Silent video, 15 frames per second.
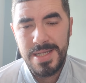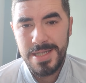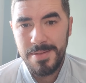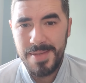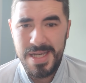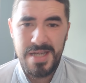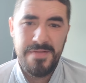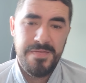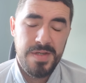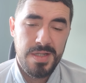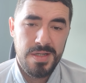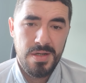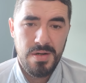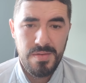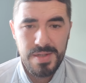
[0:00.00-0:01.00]
then you make a
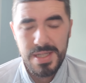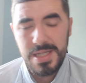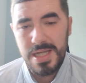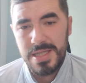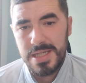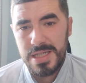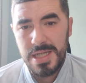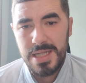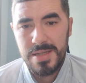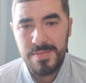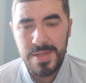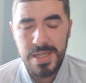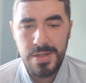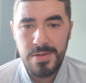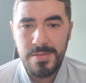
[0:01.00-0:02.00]
video instead of sending
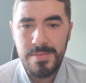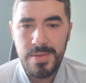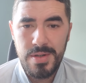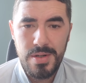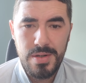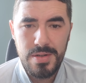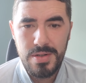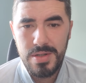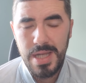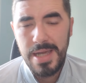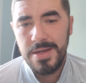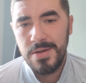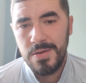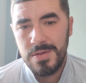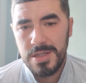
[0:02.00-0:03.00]
me your number or
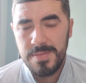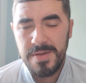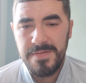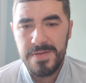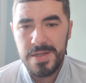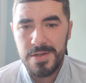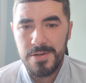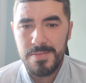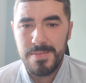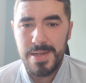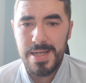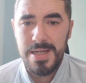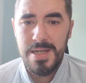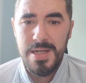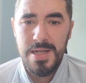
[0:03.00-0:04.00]
getting hold of me for your number.